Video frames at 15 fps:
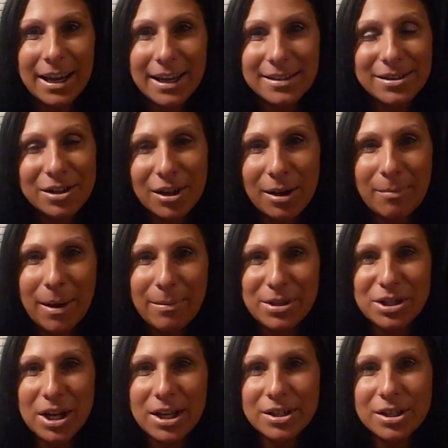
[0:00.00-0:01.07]
I guess, so you can
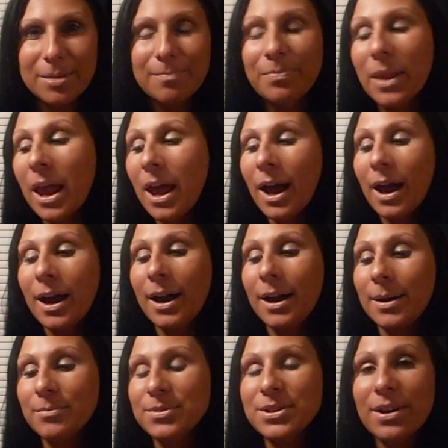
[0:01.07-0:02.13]
maybe change them.
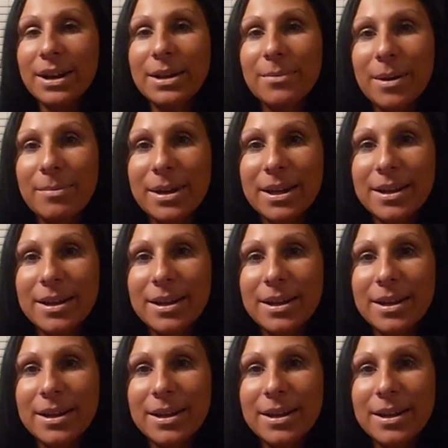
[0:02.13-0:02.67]
So anyway,